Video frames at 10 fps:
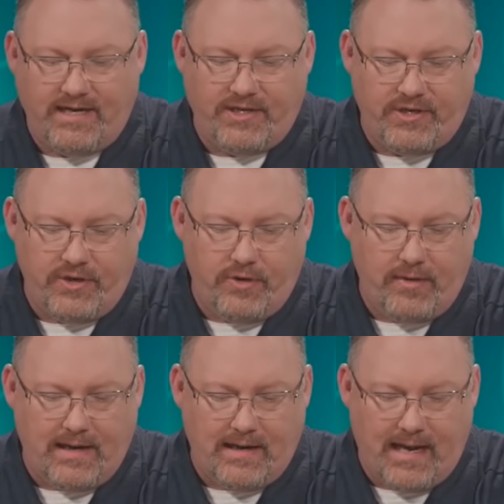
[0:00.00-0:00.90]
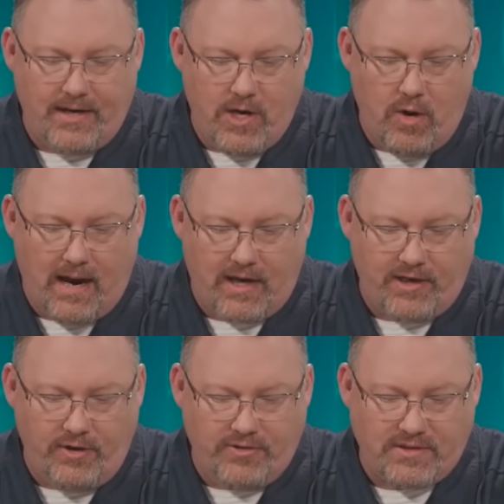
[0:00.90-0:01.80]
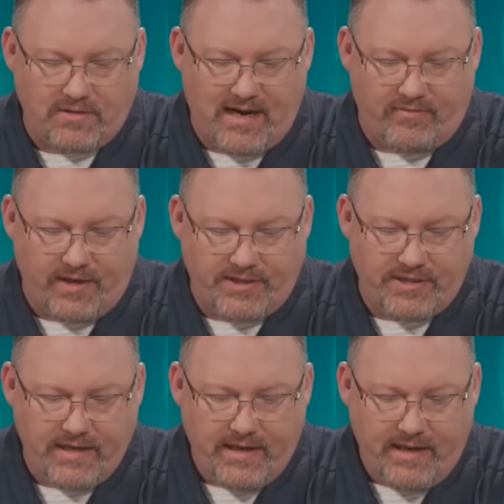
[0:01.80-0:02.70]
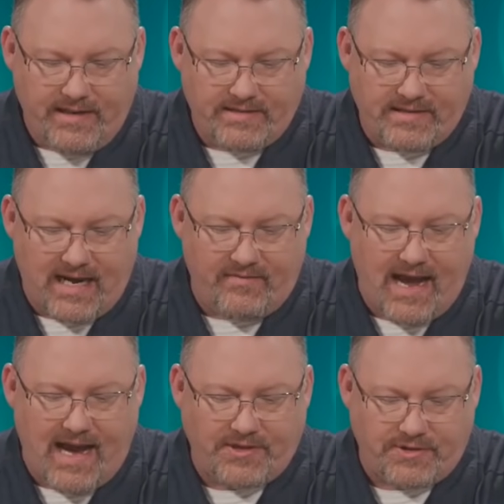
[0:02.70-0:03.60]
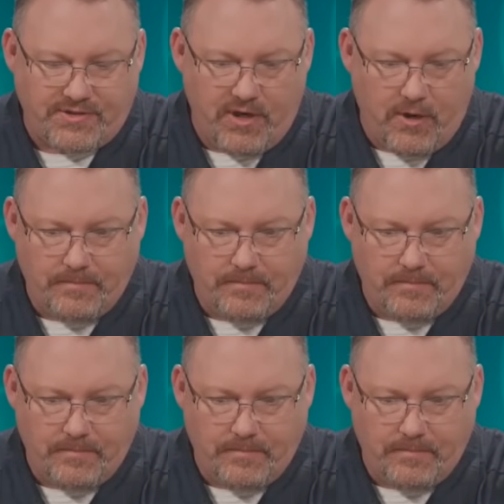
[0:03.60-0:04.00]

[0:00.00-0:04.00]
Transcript: do and know how to use and leverage inside of Azure. So